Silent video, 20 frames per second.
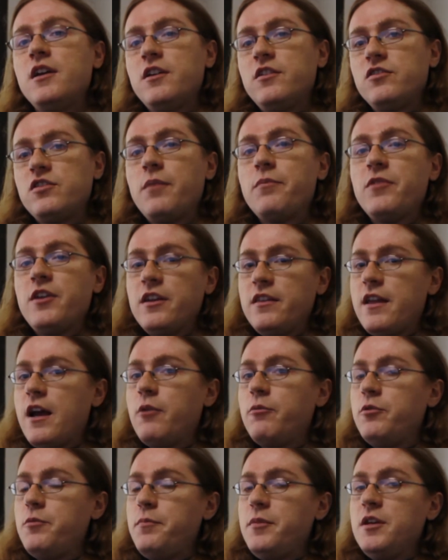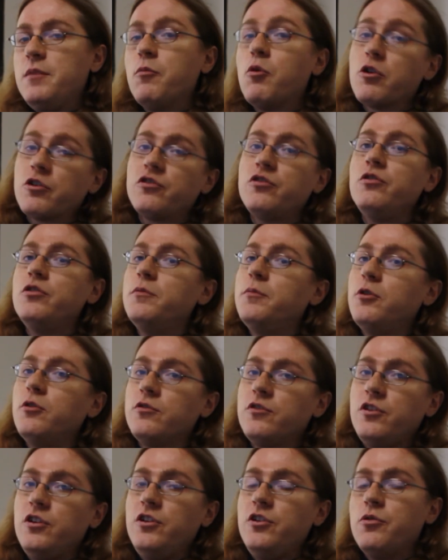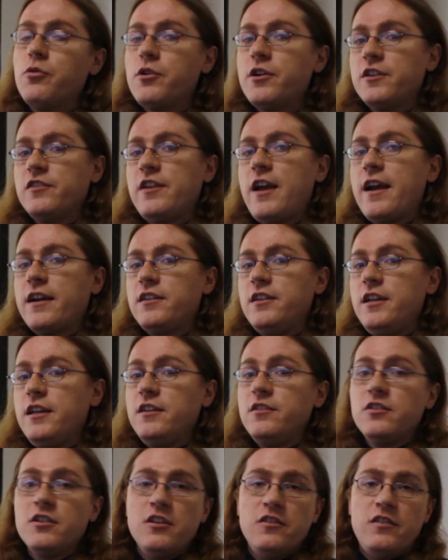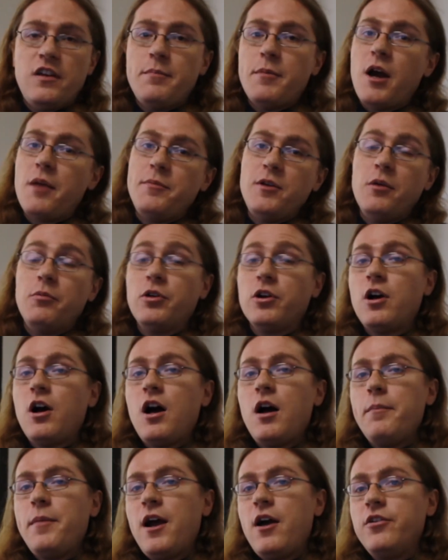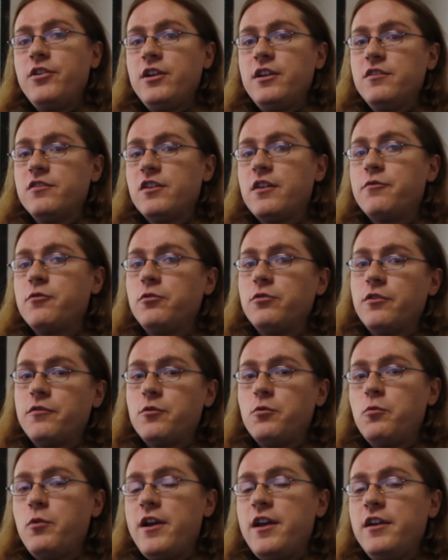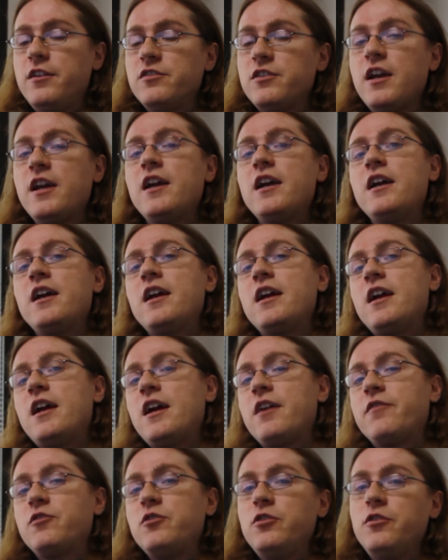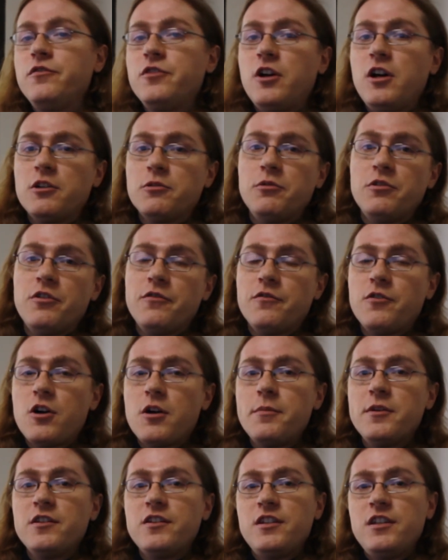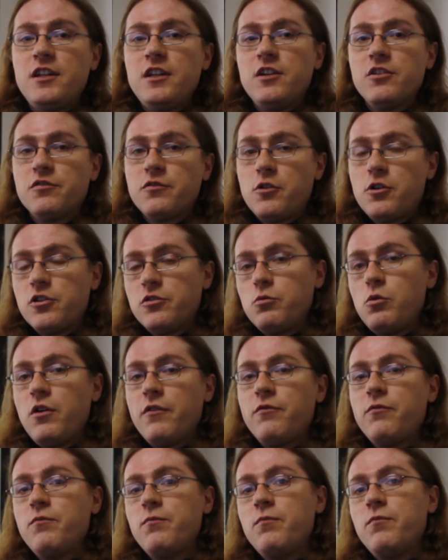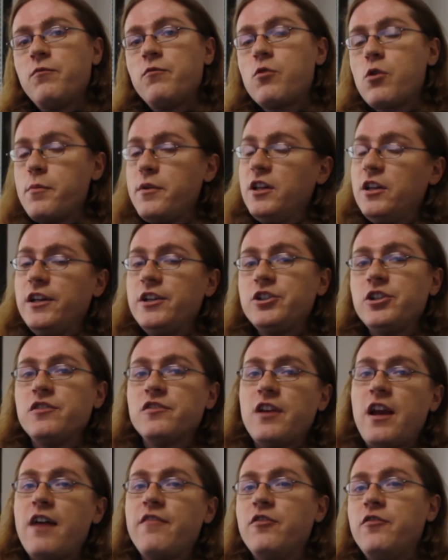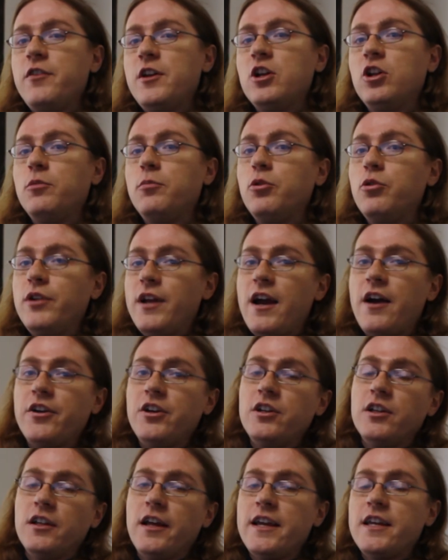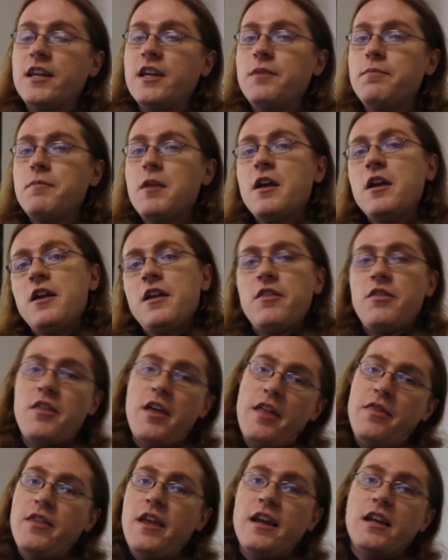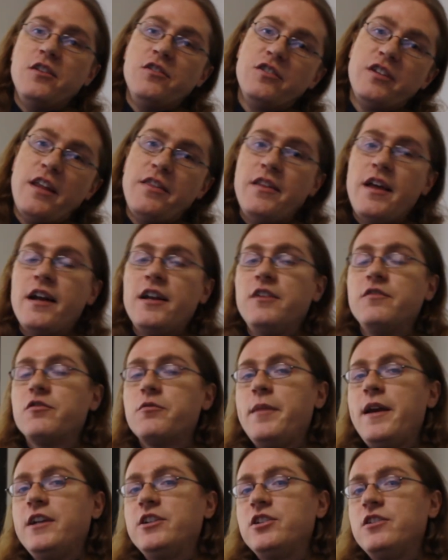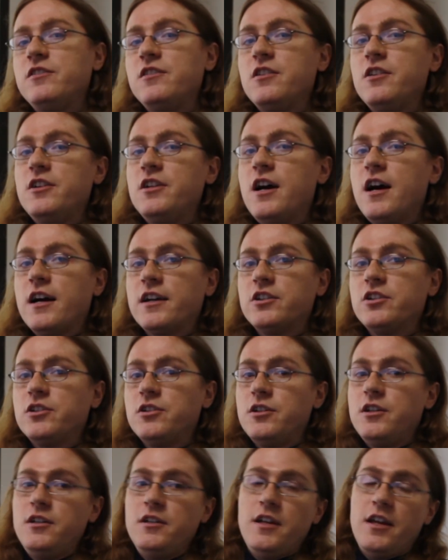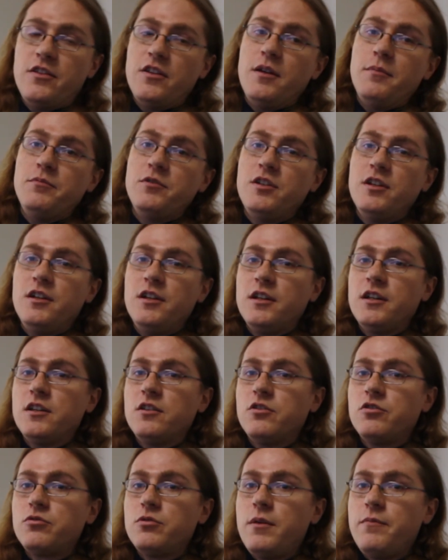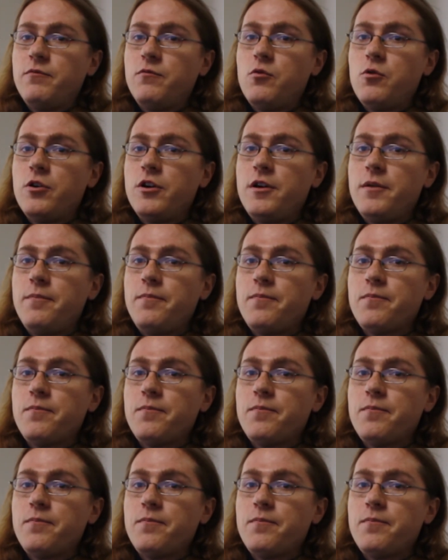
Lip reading: something that would be more suitable to your exact needs, because they might be able to compound it in several different ways. After you've talked with the pharmacy as far as what formulations they have available and how you'd like it, then they can send that information to the doctor and get them to get the script for you.